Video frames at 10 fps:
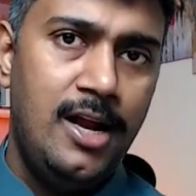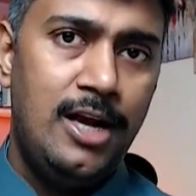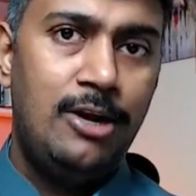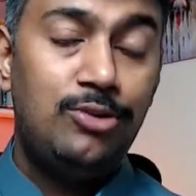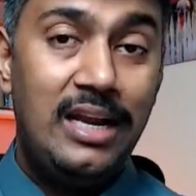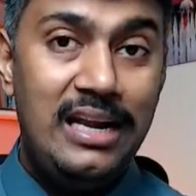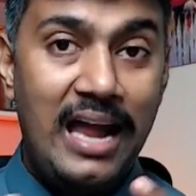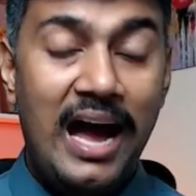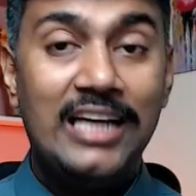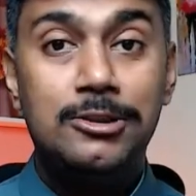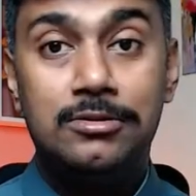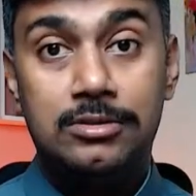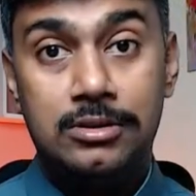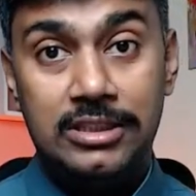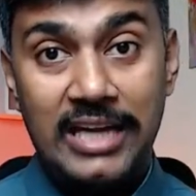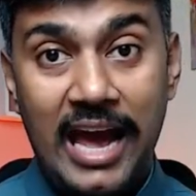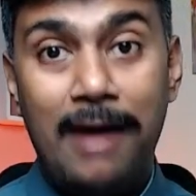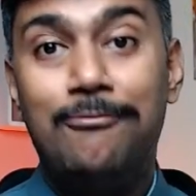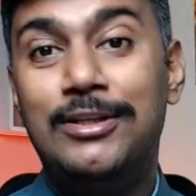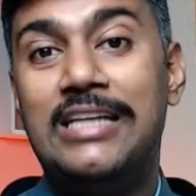Now the last tab
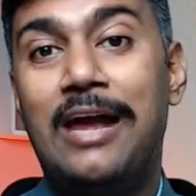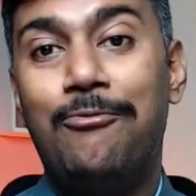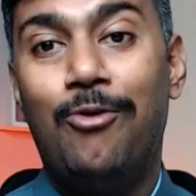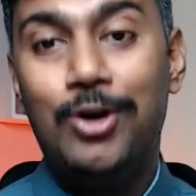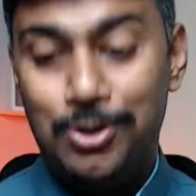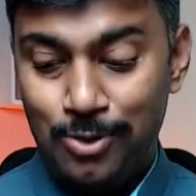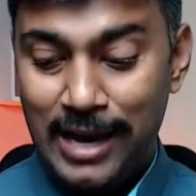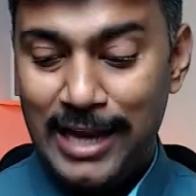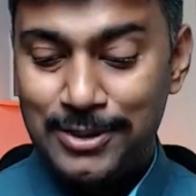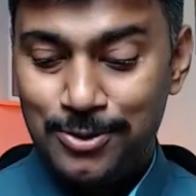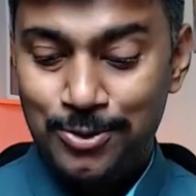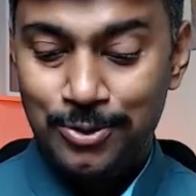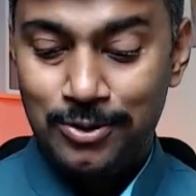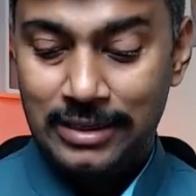which I want you guys to